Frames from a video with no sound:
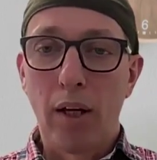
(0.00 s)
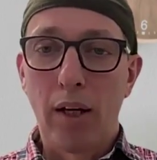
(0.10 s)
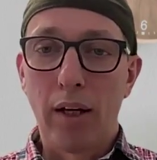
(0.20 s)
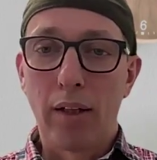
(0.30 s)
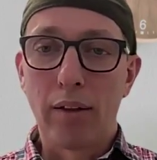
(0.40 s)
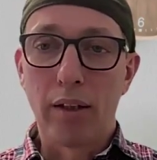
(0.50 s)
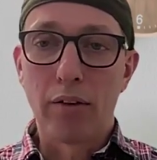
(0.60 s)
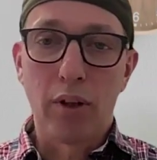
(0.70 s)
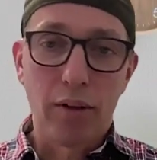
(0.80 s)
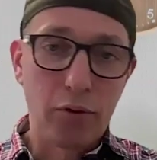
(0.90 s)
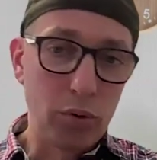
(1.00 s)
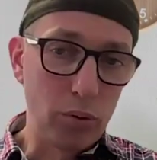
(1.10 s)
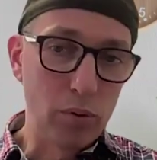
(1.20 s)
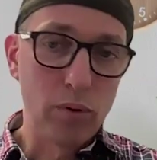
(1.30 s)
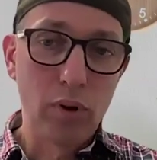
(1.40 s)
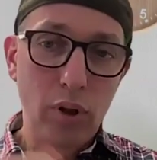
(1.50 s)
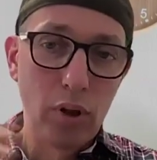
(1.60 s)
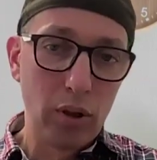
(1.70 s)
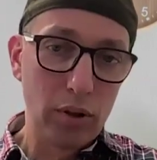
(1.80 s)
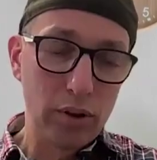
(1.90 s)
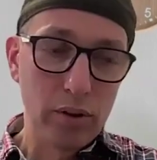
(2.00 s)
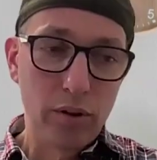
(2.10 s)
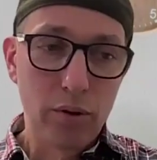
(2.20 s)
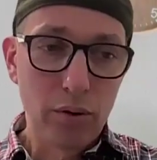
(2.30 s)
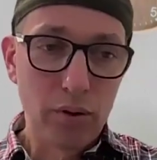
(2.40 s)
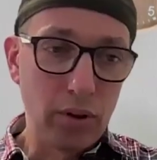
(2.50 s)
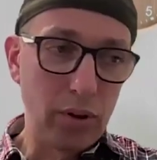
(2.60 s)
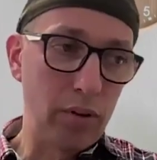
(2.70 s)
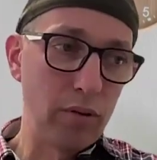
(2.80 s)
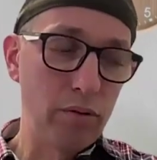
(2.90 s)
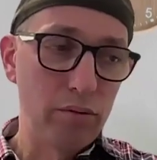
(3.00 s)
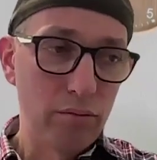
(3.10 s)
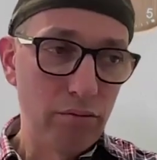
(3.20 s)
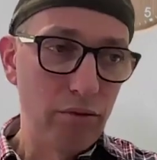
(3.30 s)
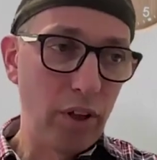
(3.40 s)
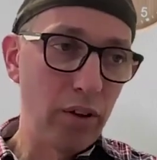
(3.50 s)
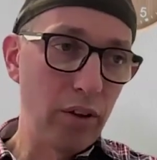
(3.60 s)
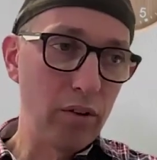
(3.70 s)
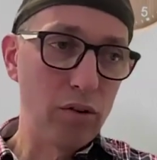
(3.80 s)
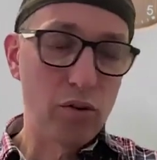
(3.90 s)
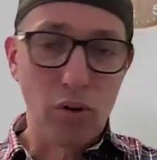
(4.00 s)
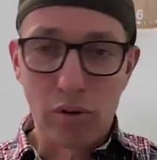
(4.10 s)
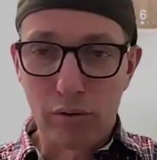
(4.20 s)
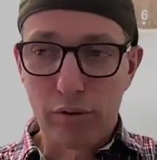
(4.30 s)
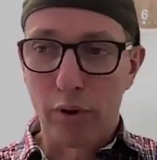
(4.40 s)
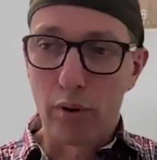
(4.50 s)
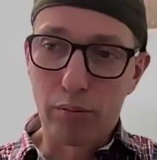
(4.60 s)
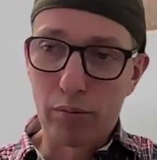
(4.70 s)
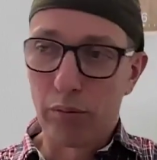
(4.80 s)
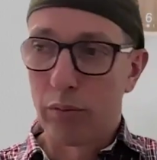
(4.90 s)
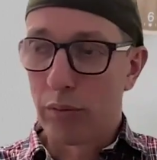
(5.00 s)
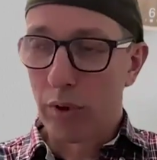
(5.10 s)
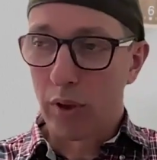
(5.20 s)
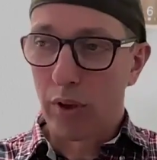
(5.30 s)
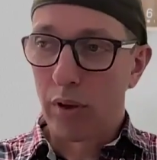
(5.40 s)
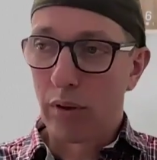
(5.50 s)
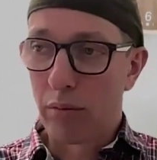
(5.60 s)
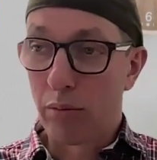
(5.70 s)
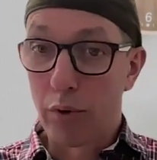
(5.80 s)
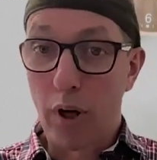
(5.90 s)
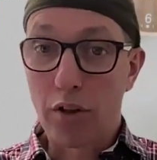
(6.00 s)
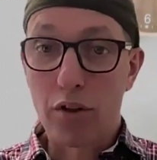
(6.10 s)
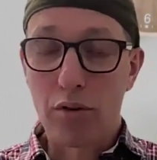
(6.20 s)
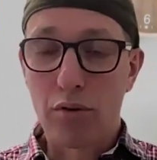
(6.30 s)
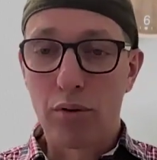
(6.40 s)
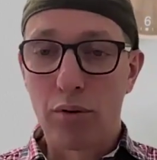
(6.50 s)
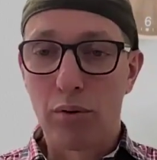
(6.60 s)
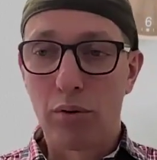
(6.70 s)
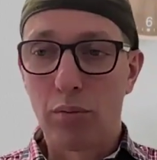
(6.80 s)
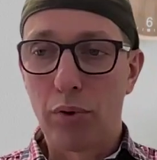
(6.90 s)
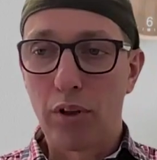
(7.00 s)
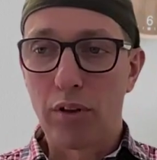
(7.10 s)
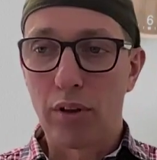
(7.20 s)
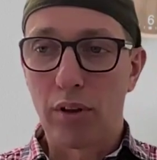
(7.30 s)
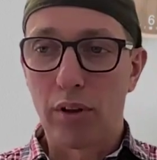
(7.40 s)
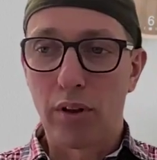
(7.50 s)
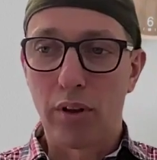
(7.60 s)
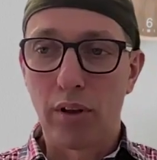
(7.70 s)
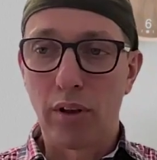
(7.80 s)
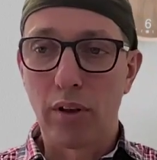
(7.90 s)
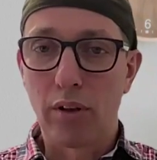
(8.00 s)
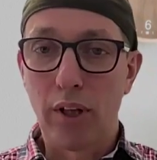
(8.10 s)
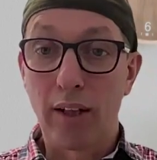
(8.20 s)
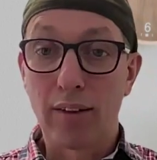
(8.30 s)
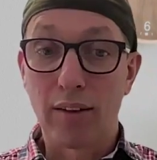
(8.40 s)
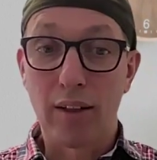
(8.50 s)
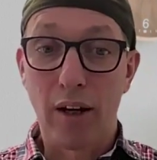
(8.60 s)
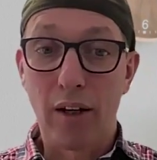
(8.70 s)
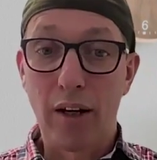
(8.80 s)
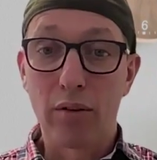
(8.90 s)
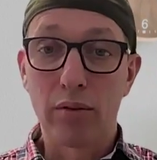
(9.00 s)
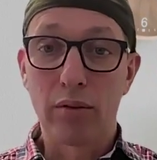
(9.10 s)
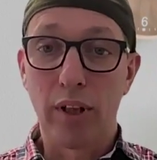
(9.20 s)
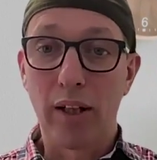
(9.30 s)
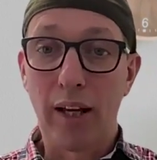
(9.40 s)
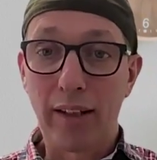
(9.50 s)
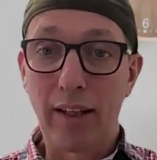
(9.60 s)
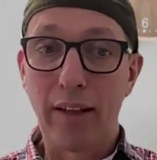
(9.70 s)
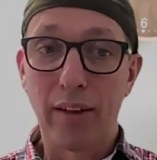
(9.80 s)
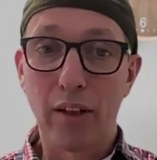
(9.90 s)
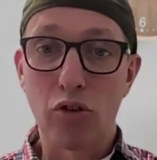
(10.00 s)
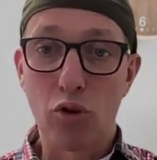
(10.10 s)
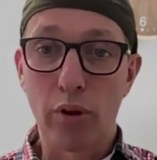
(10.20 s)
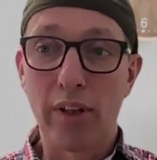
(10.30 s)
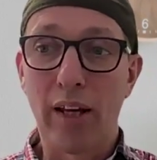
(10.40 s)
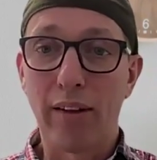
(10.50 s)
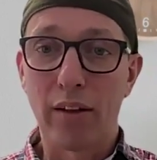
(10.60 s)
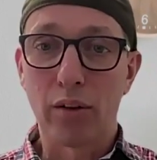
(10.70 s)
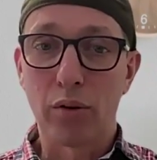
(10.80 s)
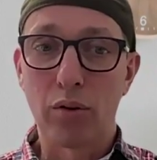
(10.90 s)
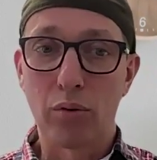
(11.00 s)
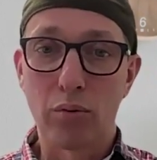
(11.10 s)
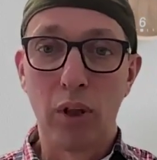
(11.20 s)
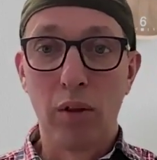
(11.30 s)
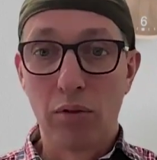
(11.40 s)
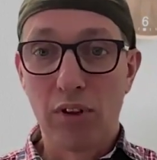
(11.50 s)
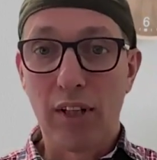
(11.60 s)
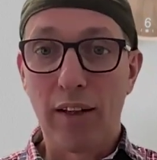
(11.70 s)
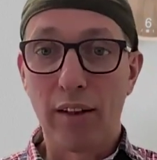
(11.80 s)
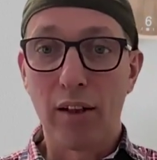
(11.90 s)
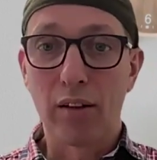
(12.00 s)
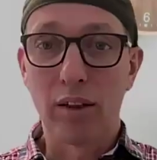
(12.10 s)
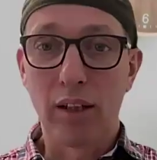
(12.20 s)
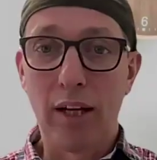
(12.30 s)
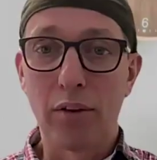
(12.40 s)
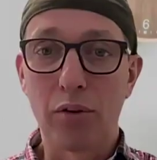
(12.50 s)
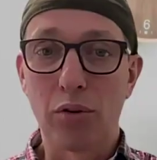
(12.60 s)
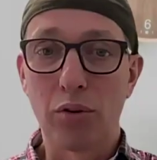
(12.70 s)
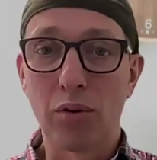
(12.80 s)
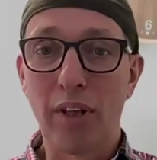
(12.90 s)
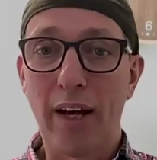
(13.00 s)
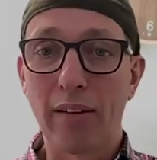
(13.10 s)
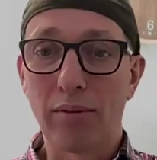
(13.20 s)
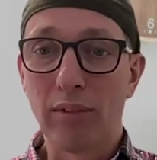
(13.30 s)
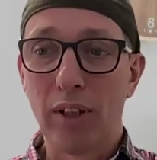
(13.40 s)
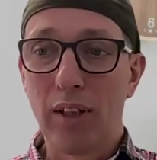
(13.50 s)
and then you have to use a very strong, firm brush to brush the excess hair out. They like that. They enjoy that. They're going to stand there and allow you to do that.